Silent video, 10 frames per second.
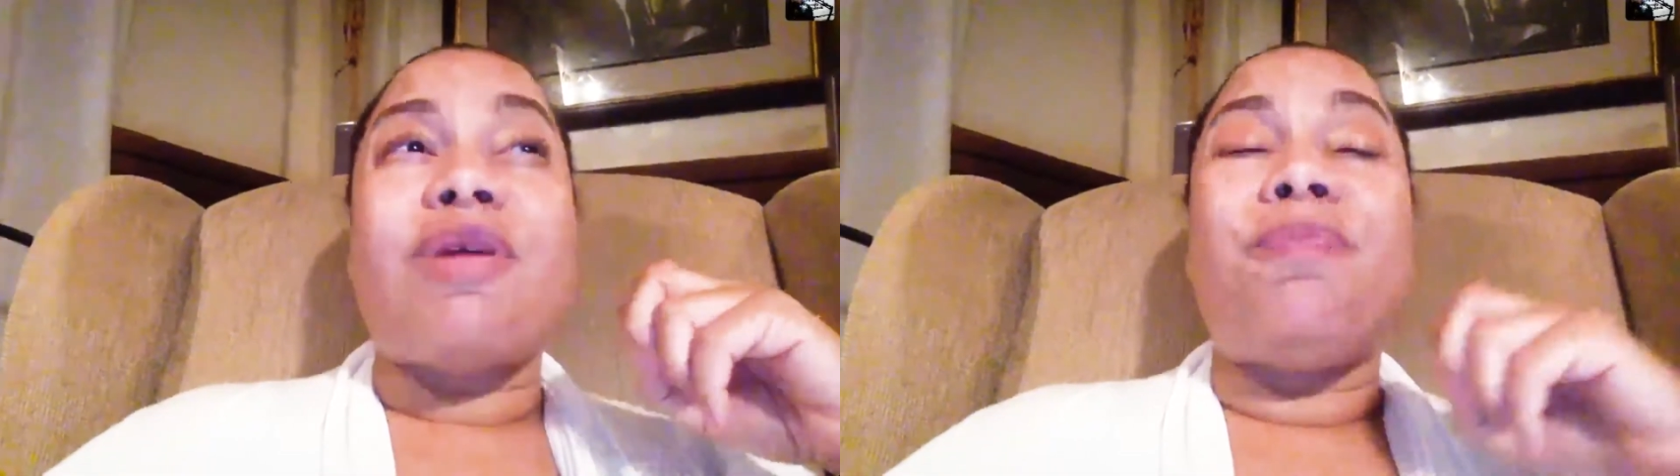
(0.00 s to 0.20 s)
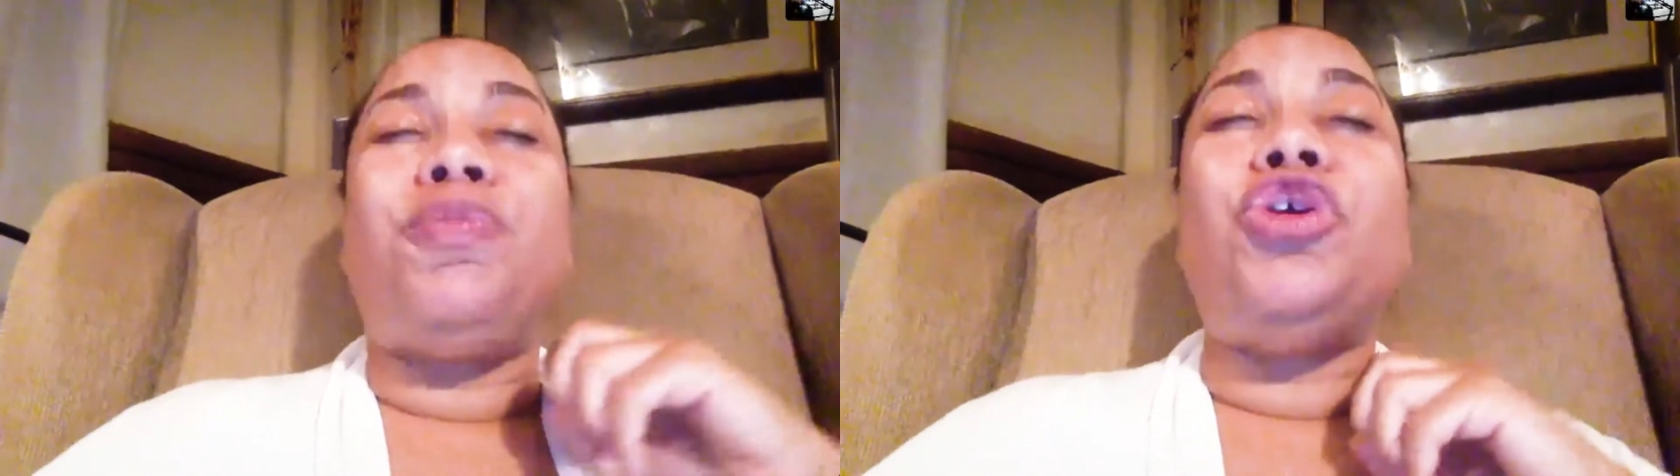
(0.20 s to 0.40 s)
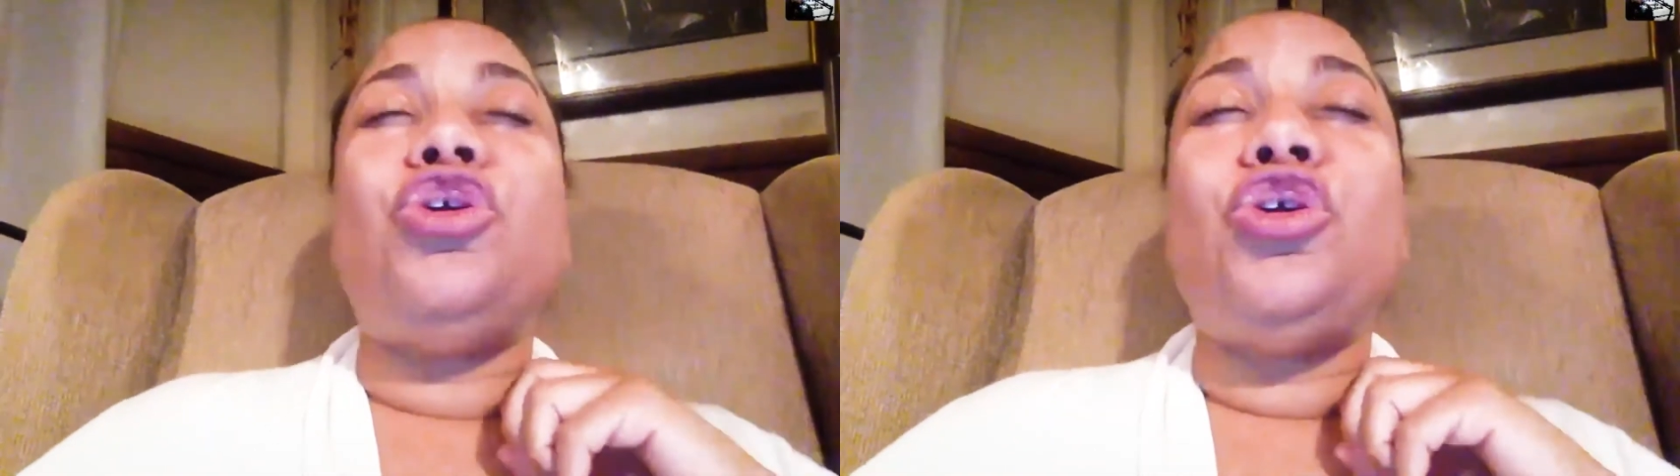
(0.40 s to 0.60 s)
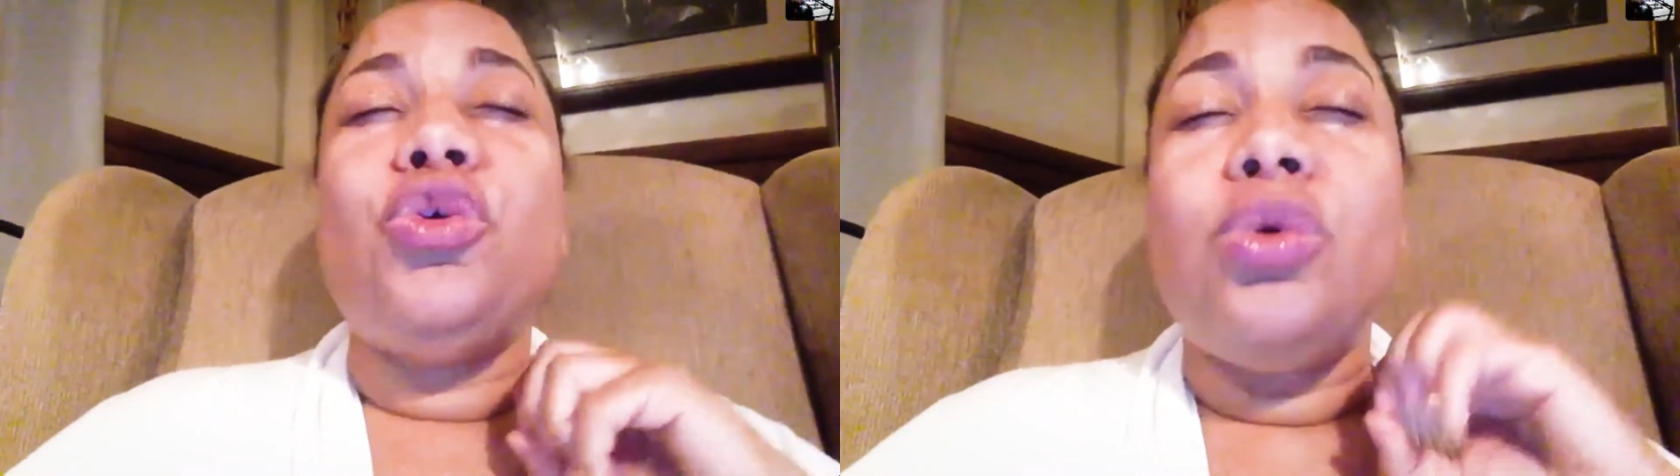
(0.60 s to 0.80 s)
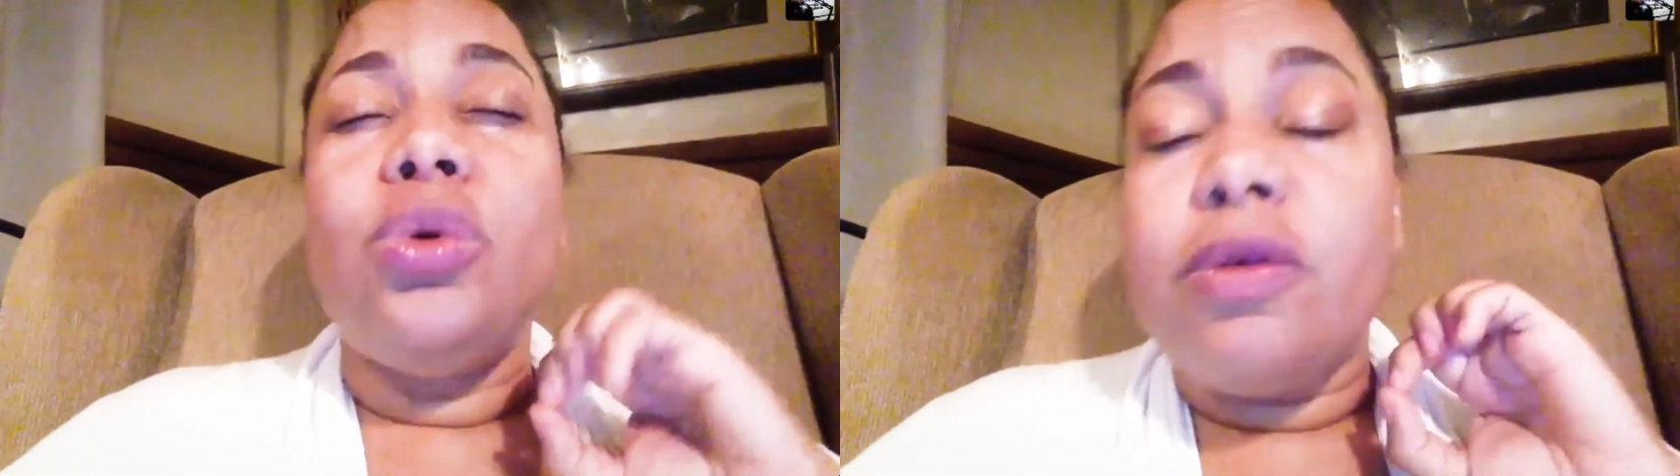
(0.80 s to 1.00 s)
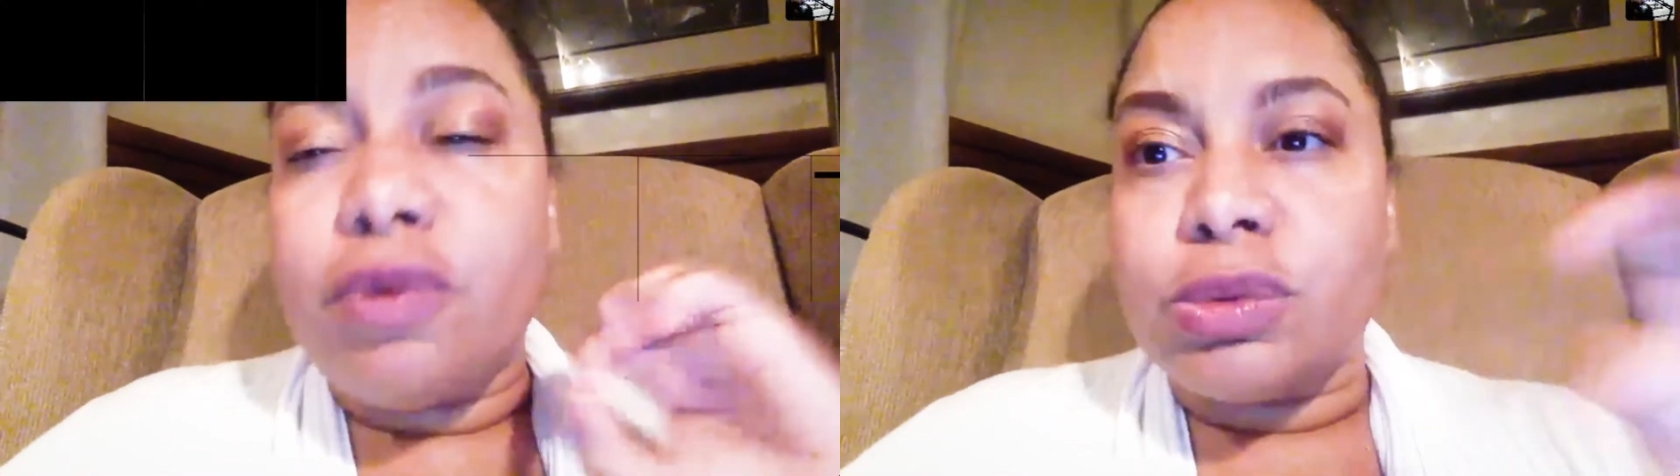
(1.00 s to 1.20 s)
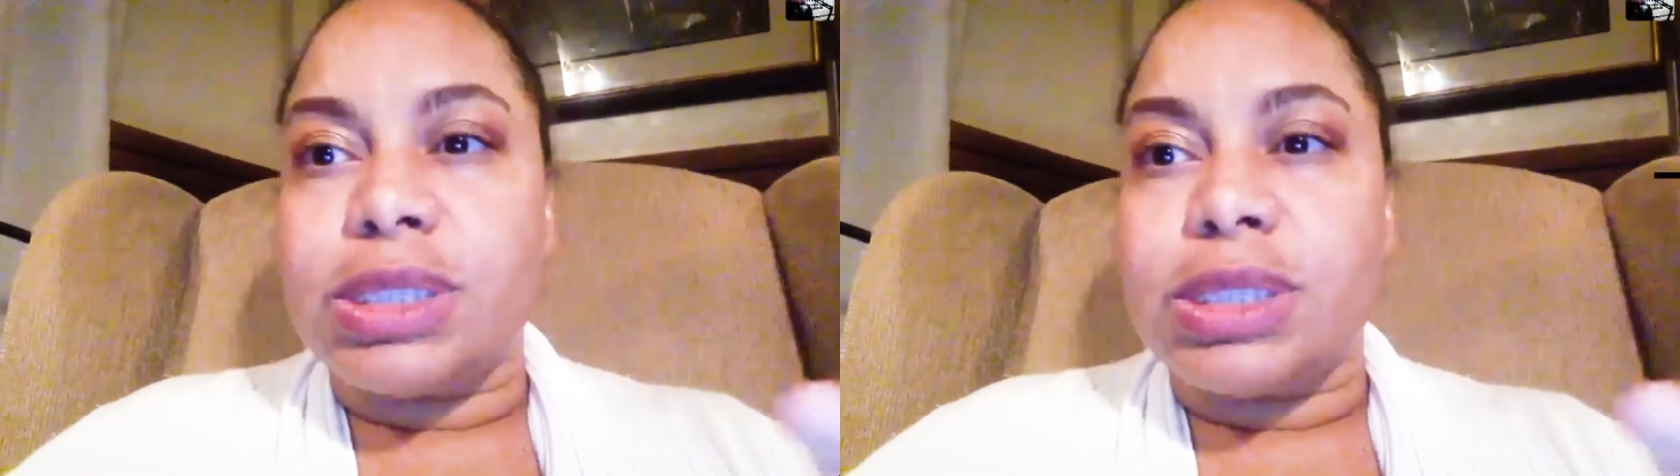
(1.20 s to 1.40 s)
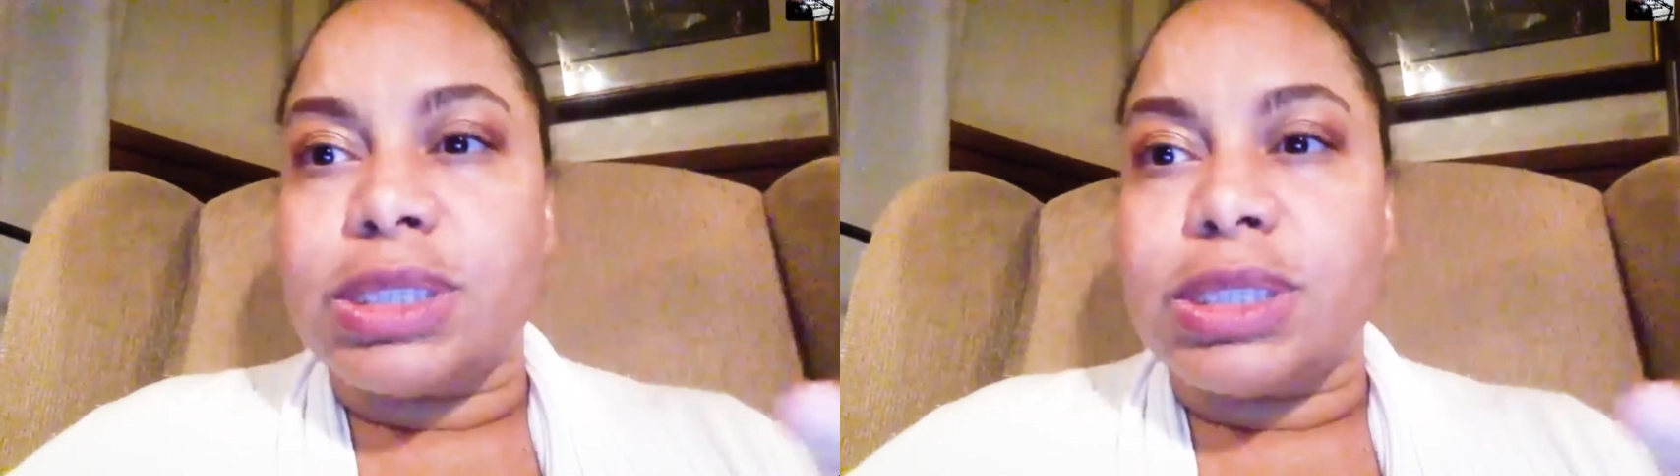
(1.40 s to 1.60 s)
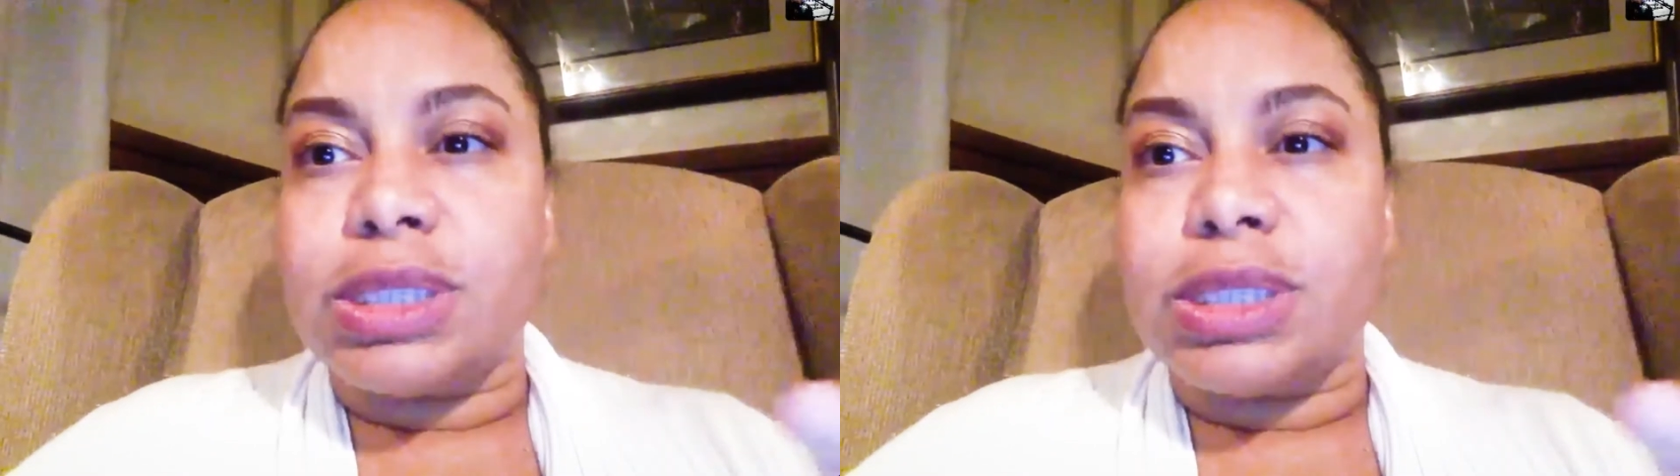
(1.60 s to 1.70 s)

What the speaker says: beautiful site.